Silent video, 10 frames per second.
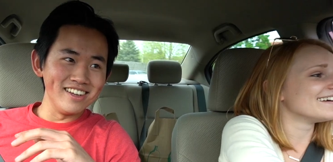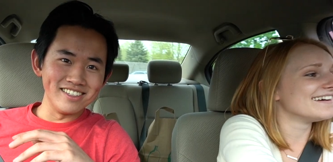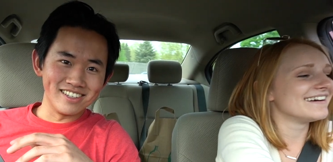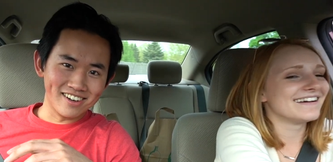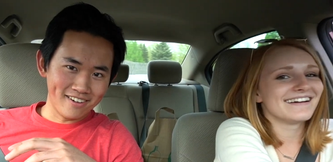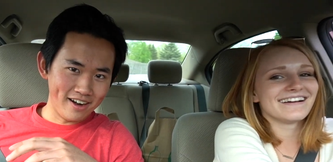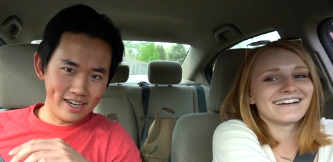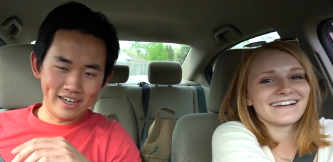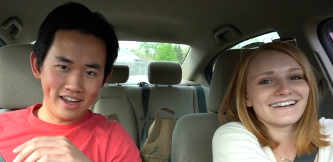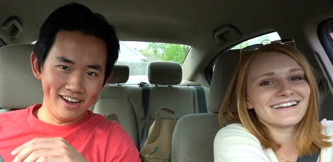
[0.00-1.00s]
Speaker 1: It's a
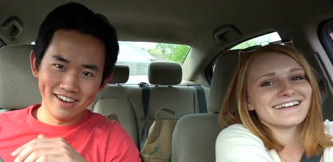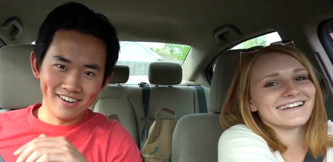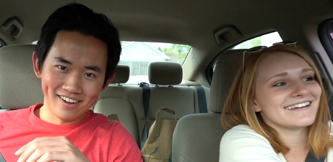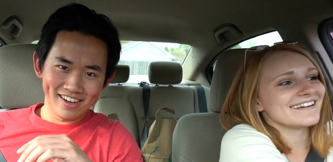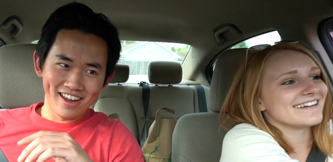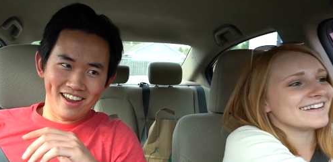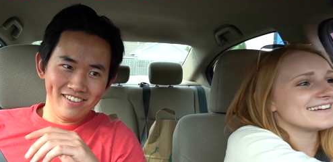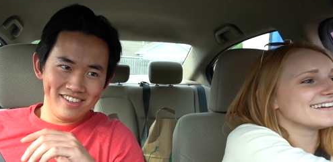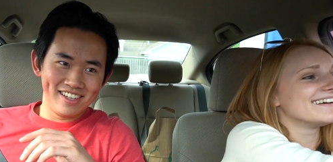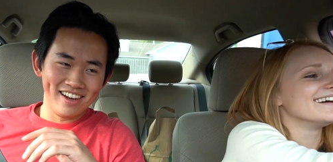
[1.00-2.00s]
great day here at
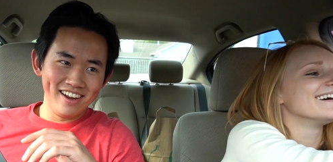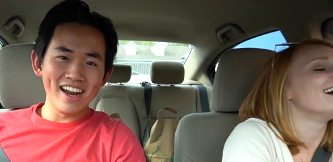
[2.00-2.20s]
KFC.